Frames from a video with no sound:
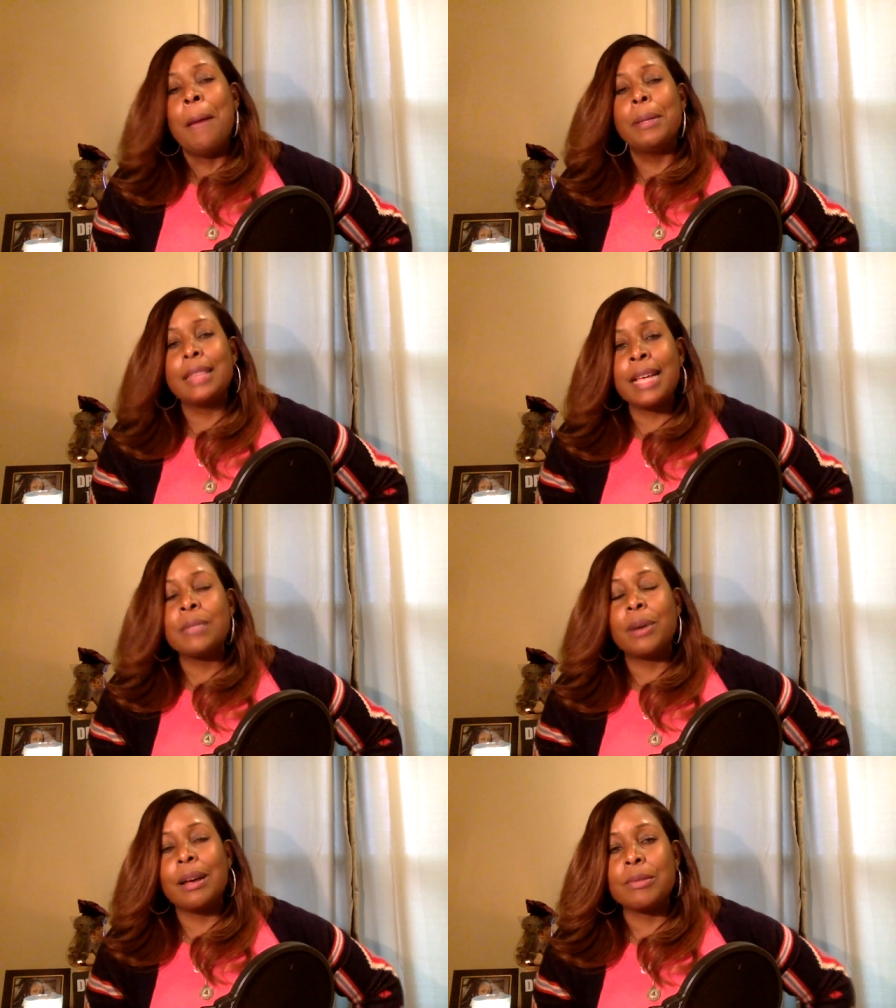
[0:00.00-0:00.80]
But that's
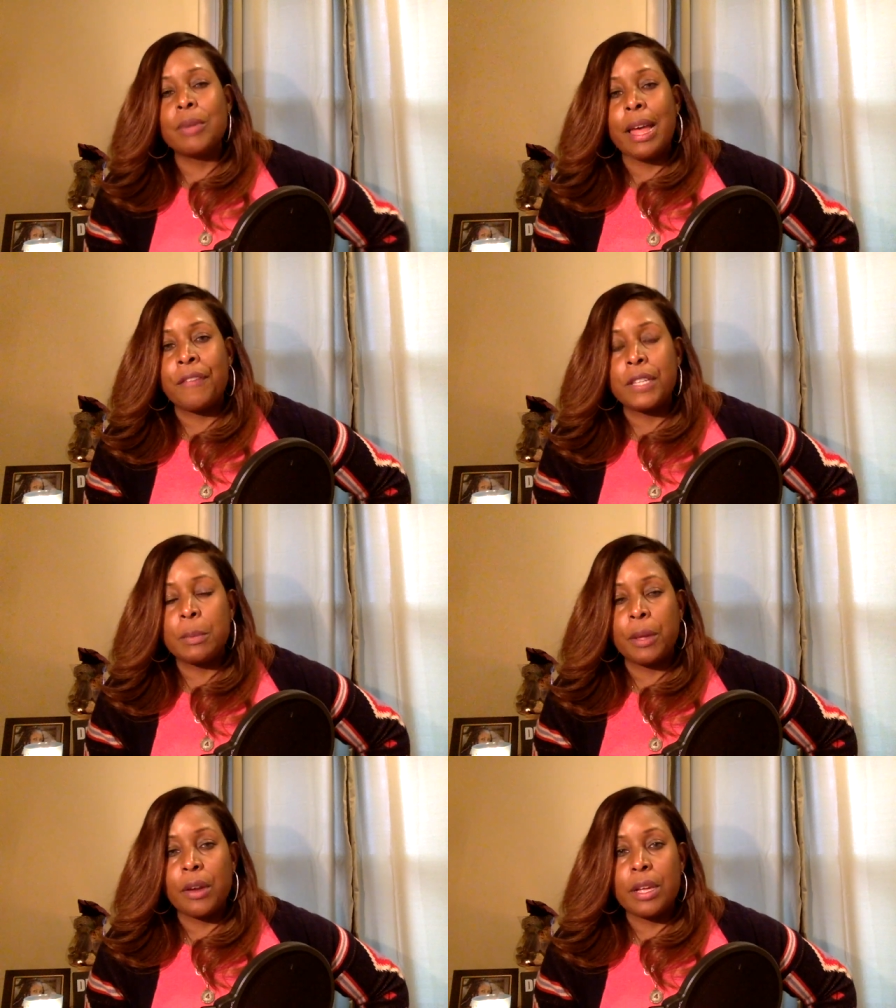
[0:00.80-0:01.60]
what comes with life
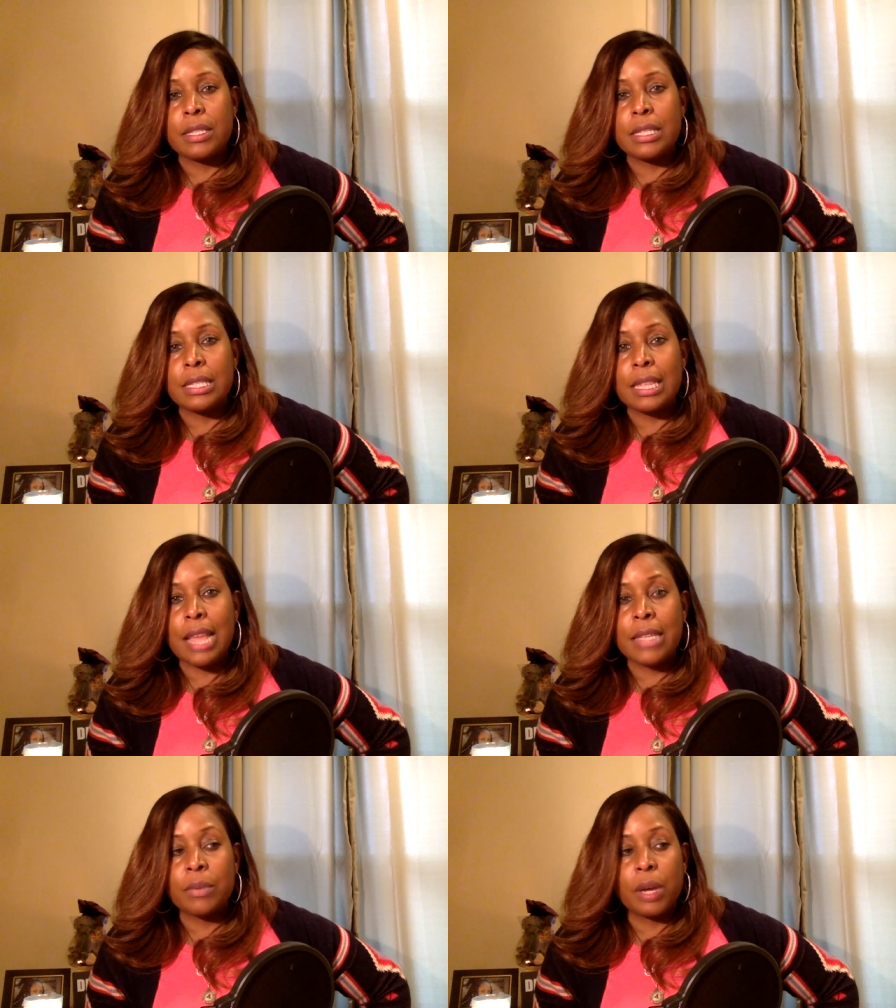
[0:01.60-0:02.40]
experiences, and
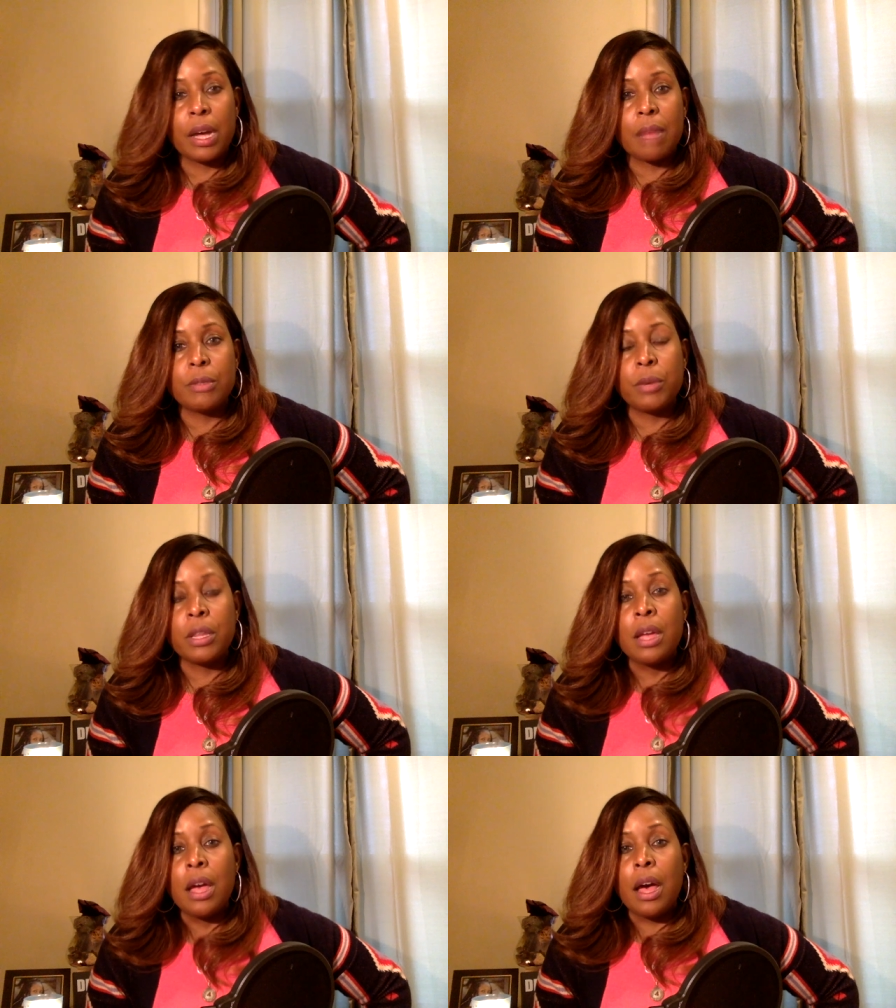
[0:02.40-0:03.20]
that's what comes with
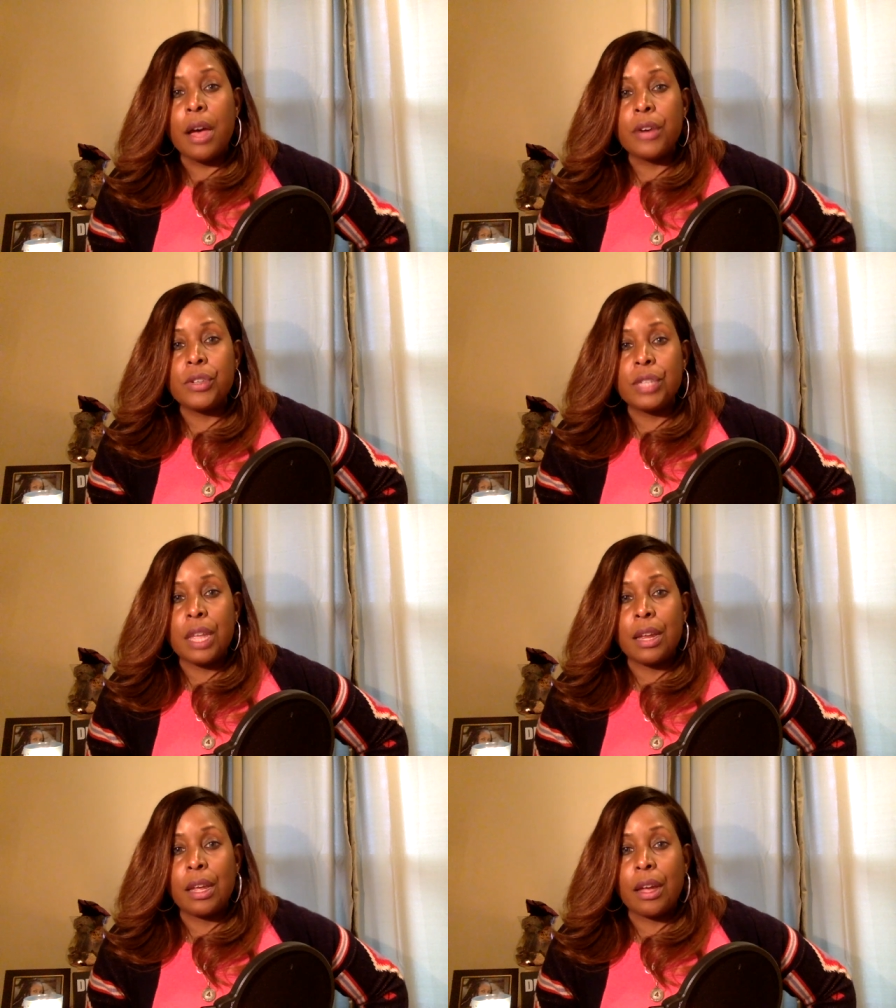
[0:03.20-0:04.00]

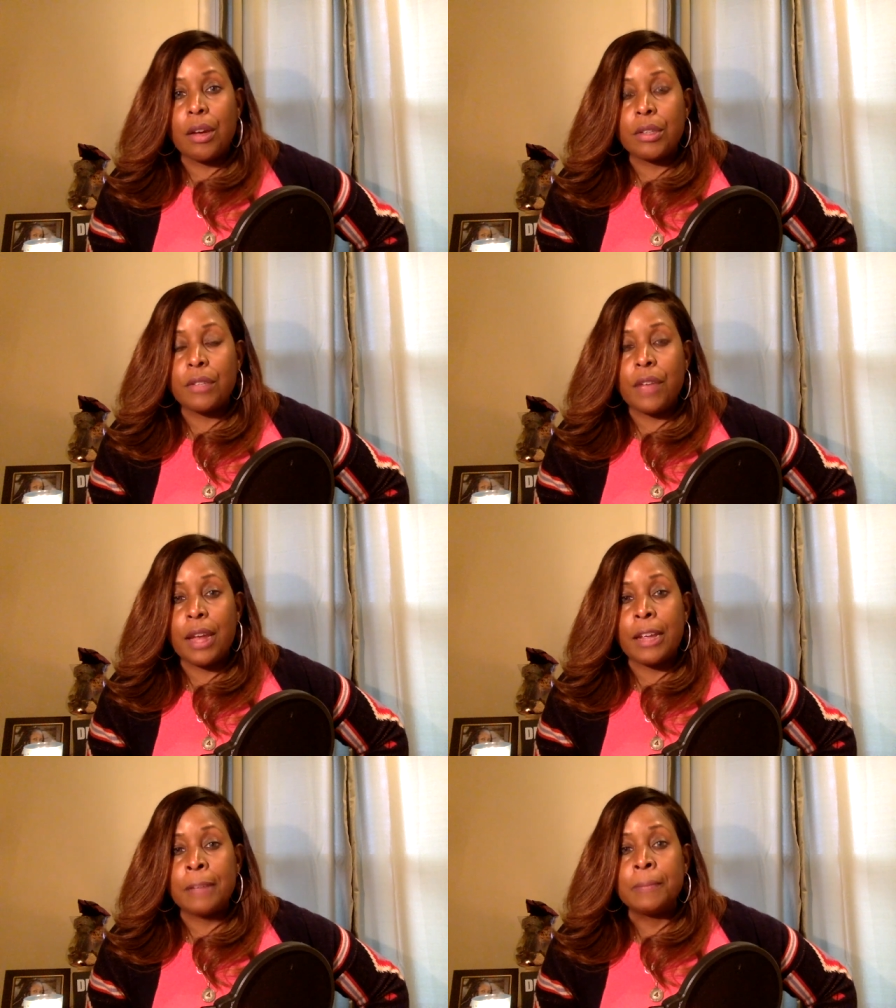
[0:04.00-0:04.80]
understanding and
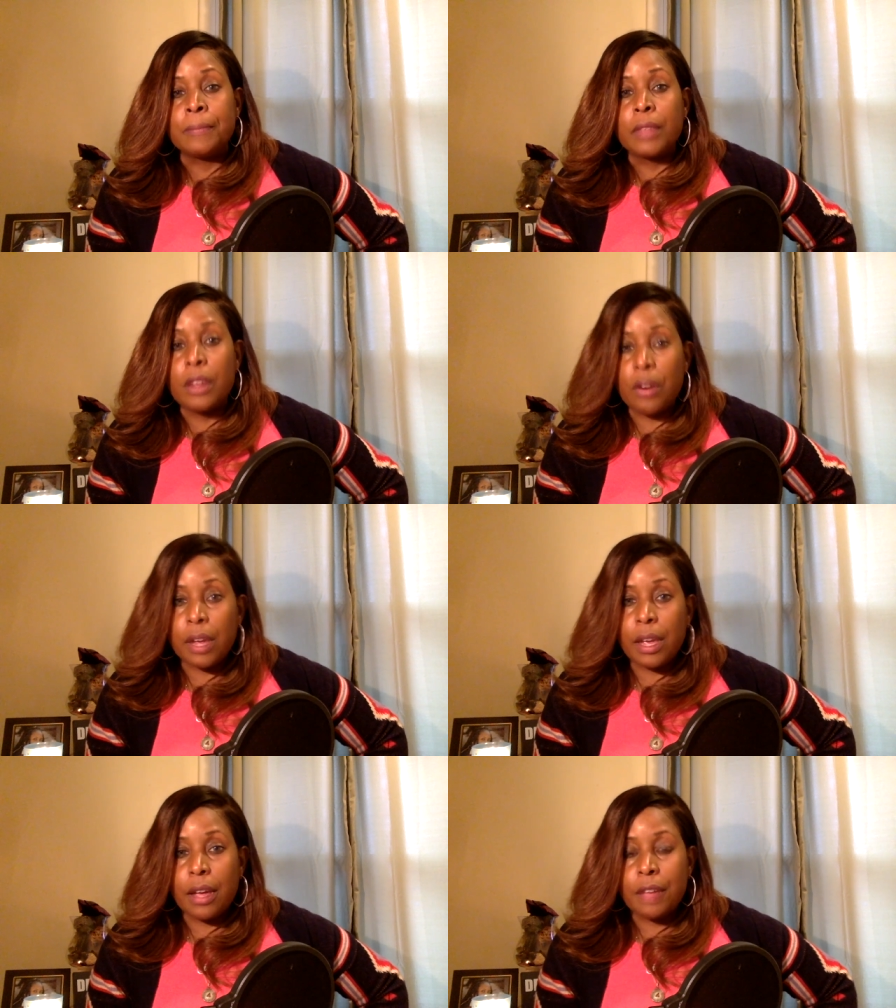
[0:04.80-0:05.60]
cultivating your
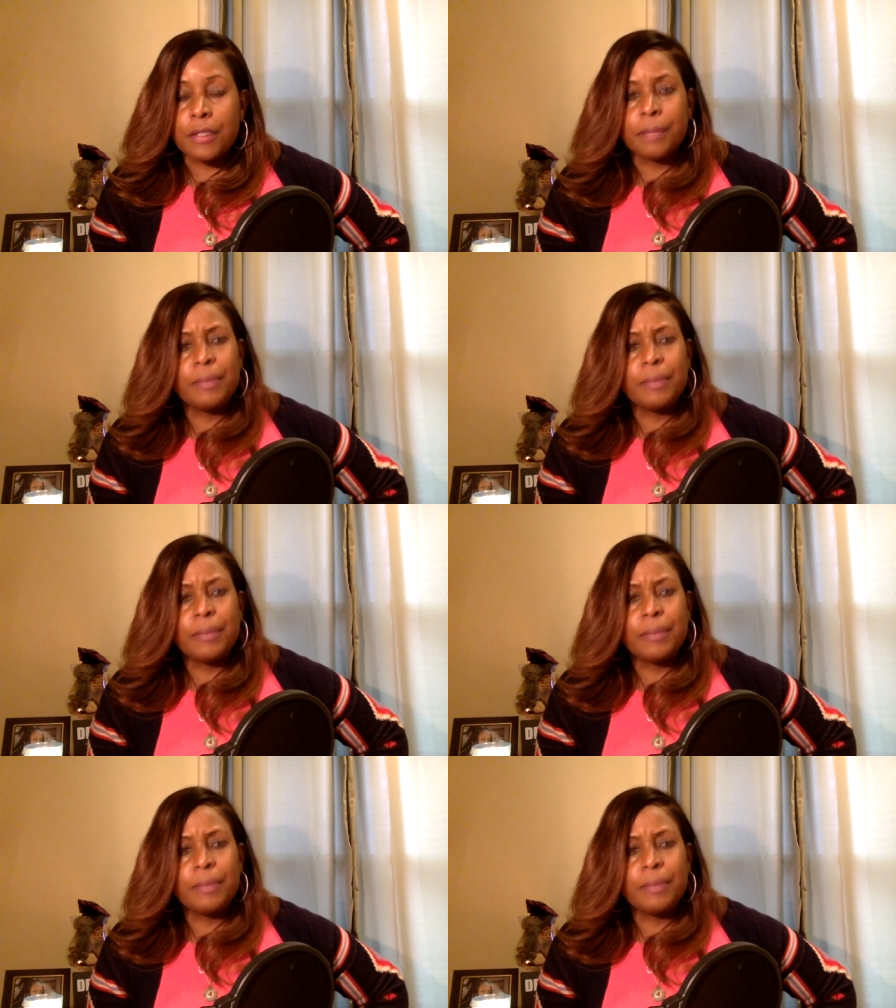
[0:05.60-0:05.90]
gifts.